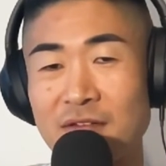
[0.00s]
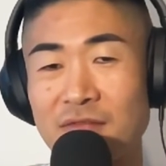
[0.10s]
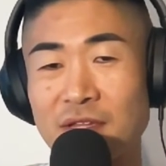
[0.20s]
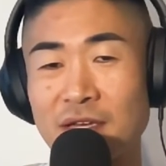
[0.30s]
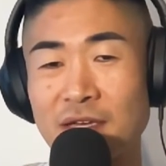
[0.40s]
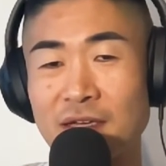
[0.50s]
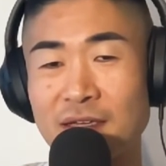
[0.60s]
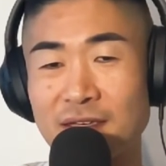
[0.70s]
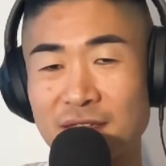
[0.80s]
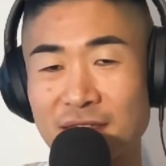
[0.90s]
of
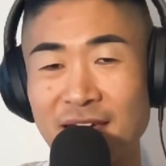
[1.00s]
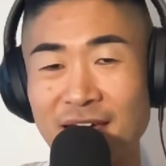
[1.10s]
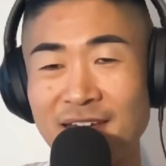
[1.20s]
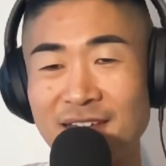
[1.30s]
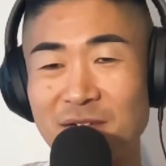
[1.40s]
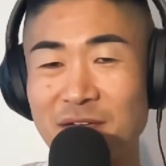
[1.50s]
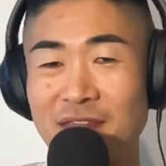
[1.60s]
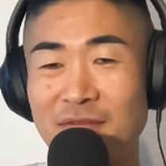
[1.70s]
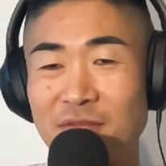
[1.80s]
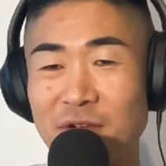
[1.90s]
like, yeah. So I
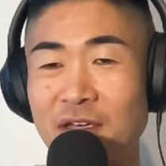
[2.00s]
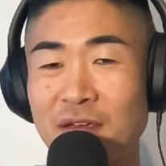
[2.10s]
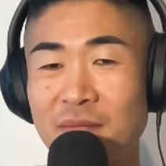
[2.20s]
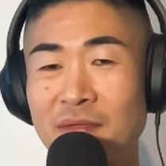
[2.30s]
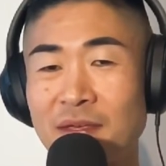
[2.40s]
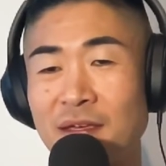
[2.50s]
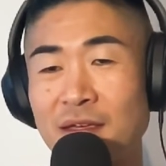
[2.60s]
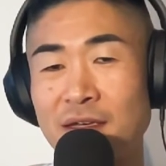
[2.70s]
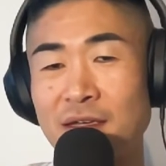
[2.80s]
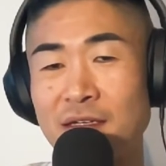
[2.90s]
think for him,
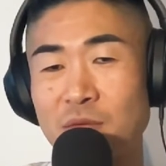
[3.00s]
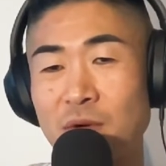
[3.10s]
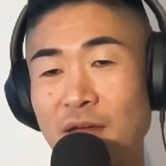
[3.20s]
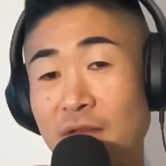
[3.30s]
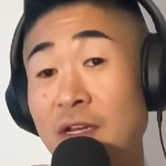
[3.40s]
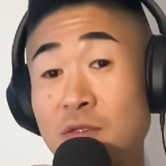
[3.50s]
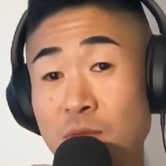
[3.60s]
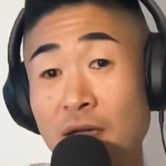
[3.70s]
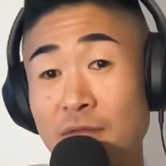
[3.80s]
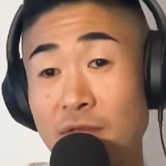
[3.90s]
his wife
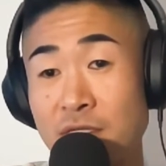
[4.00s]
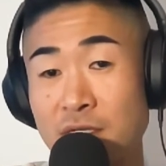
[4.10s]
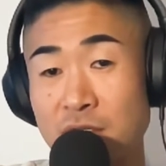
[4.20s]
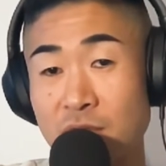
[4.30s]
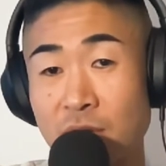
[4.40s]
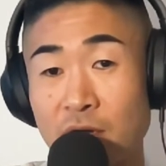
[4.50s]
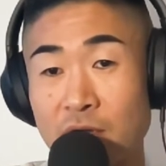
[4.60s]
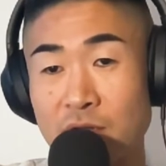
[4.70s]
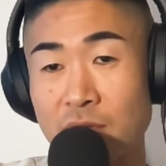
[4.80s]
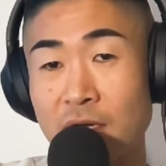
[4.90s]
is a writer
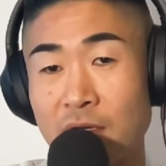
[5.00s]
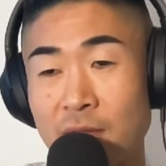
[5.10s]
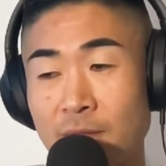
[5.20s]
as well.